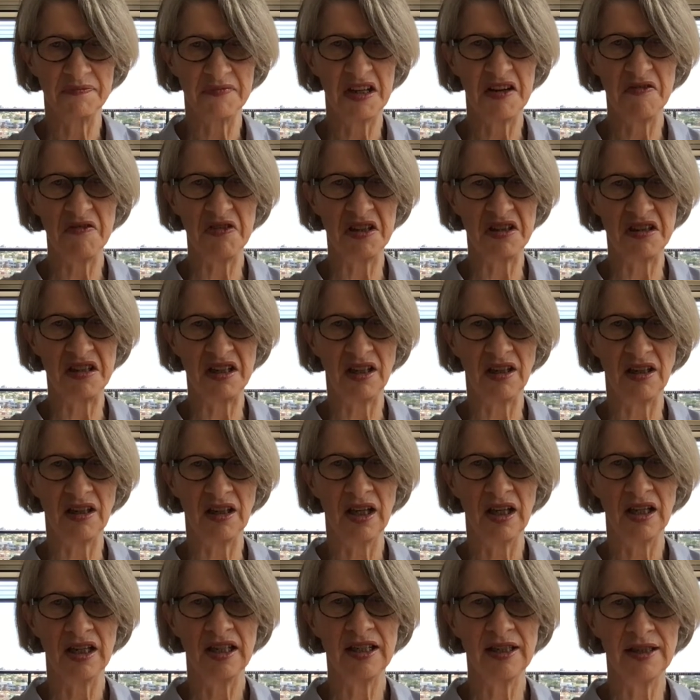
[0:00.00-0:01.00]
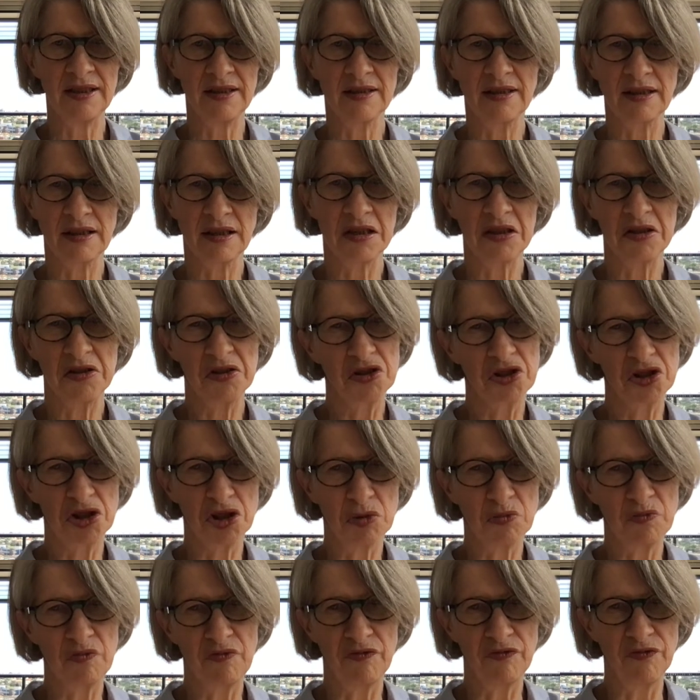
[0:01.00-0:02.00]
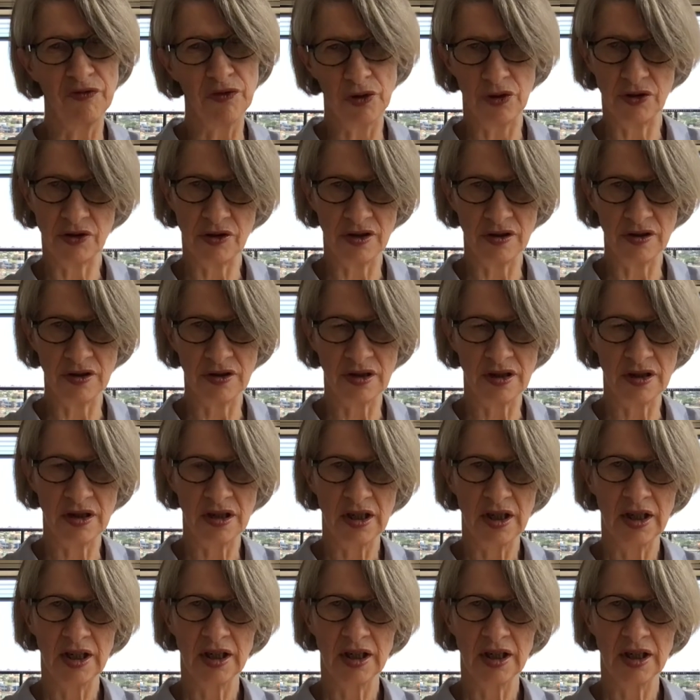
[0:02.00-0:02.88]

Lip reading: Everything is subverted.